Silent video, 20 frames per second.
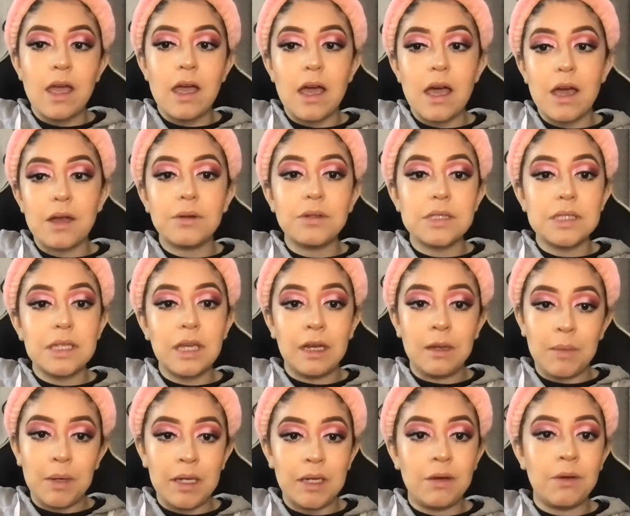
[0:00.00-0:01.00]
I don't see
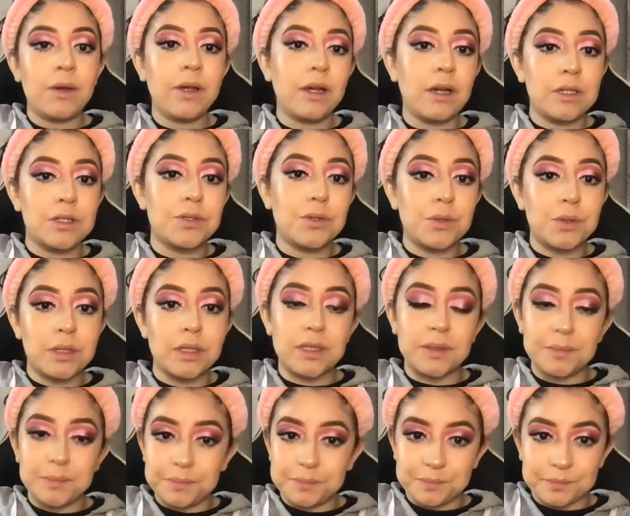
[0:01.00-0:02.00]
anybody going on
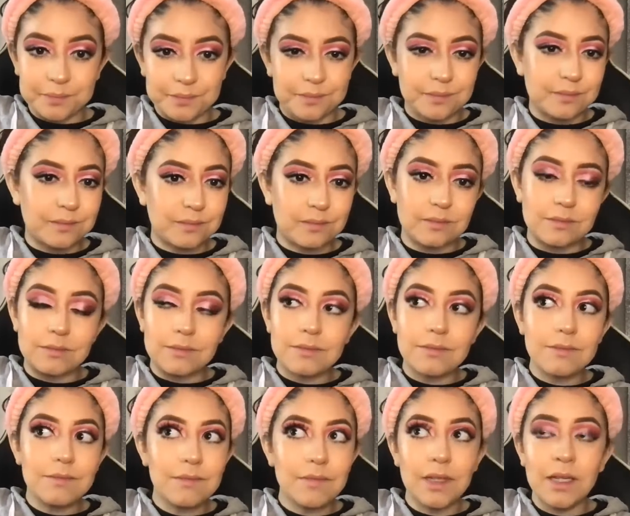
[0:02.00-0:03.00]
tour
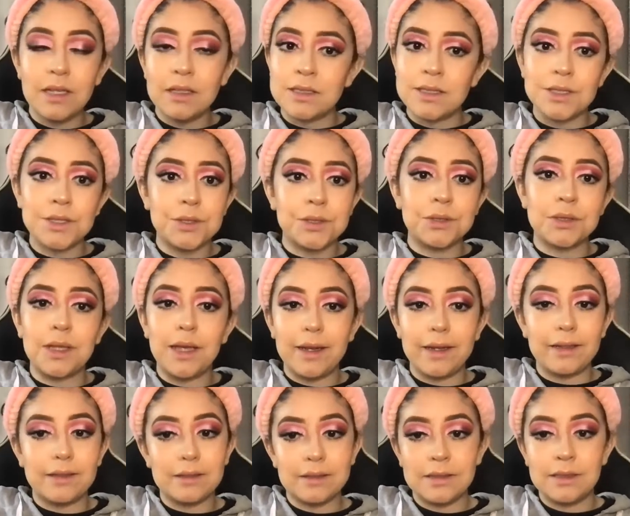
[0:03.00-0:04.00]
until
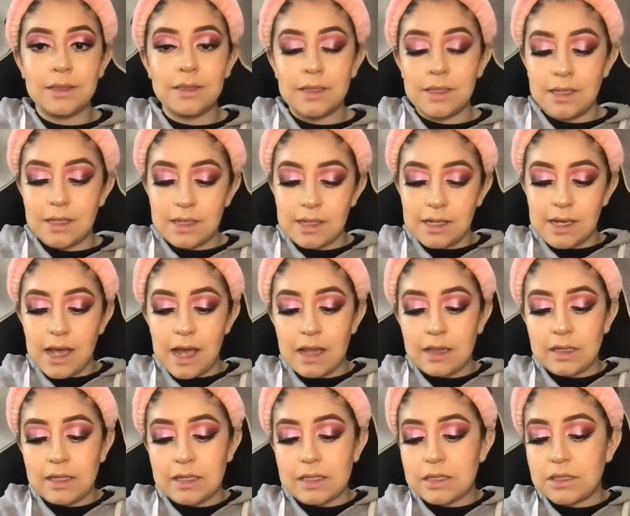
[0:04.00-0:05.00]
like at
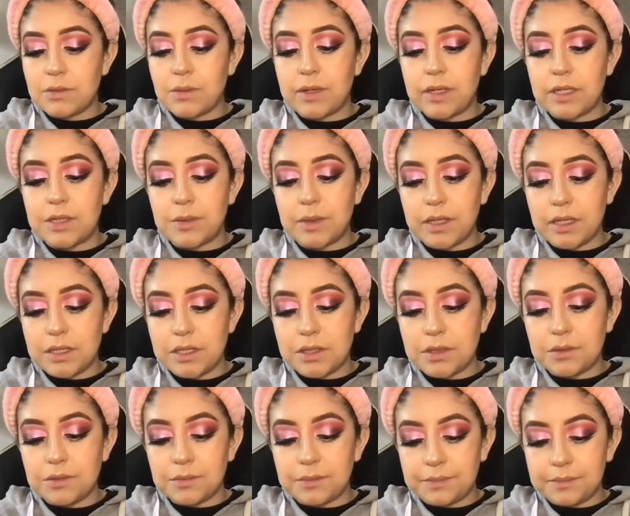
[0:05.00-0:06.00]
least
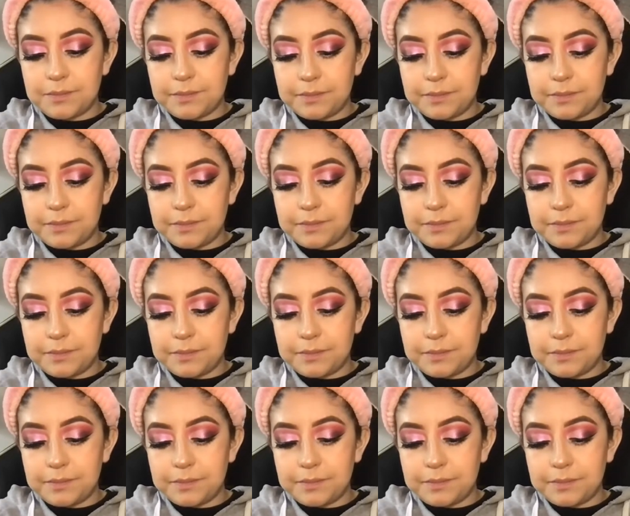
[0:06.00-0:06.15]
2022.